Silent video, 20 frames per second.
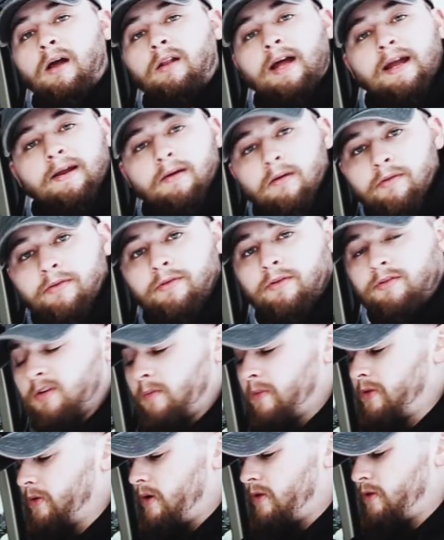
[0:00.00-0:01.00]
like
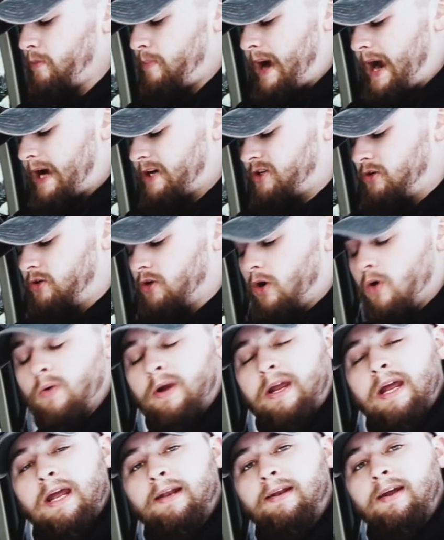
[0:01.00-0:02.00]
some of their other packs, you don't
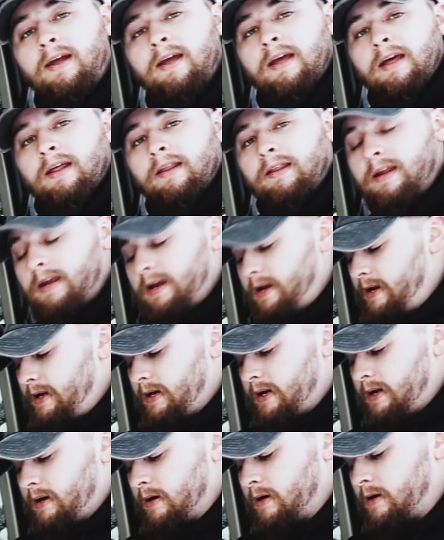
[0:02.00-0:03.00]
get
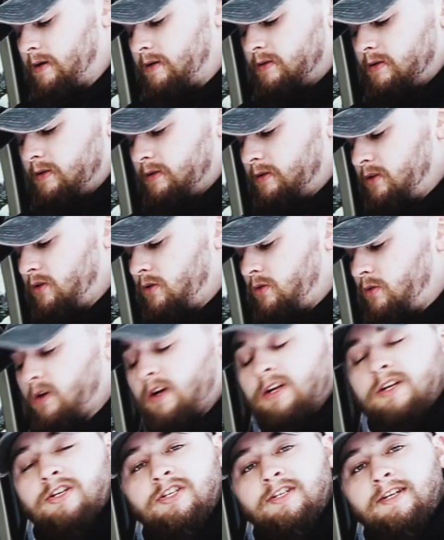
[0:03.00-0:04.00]
the little
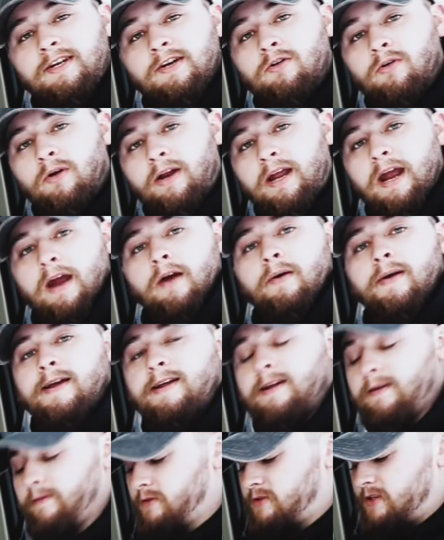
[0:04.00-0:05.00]
concealed
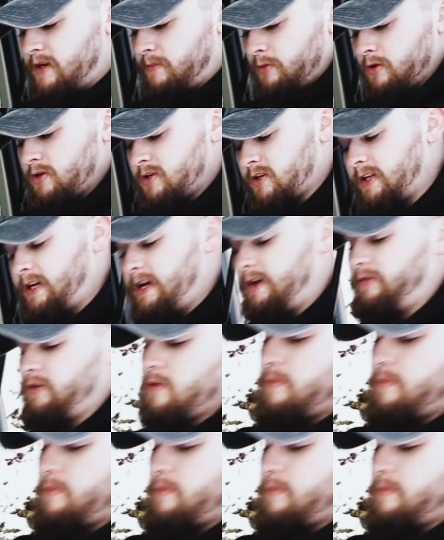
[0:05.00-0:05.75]
carry zipper sleeve in